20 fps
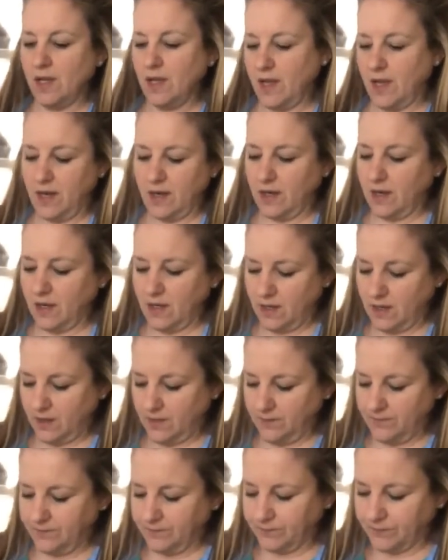And
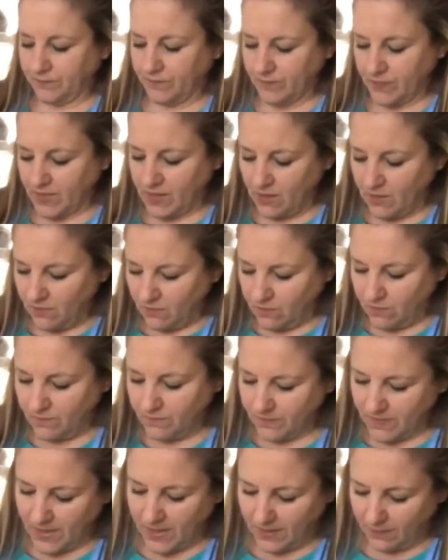I
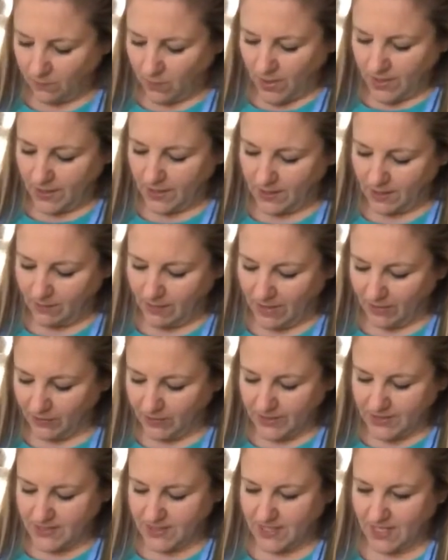want it about
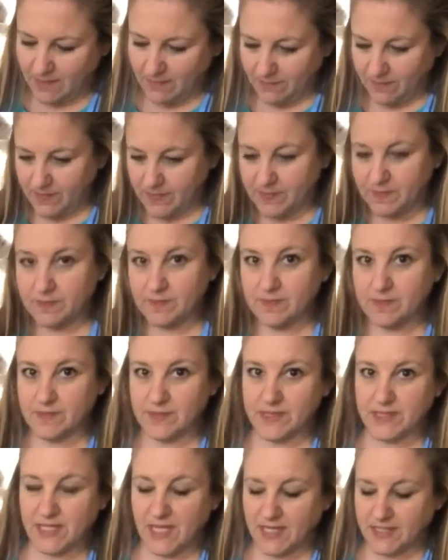the same
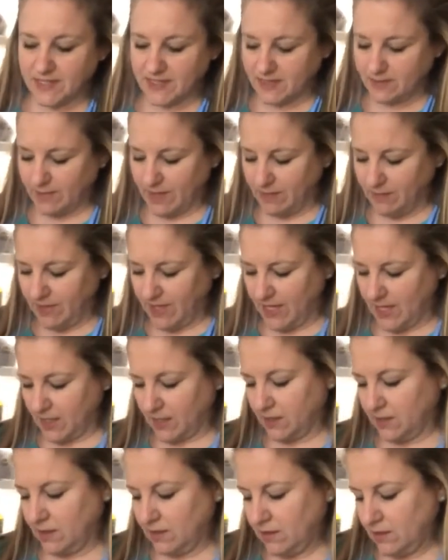size as my pan.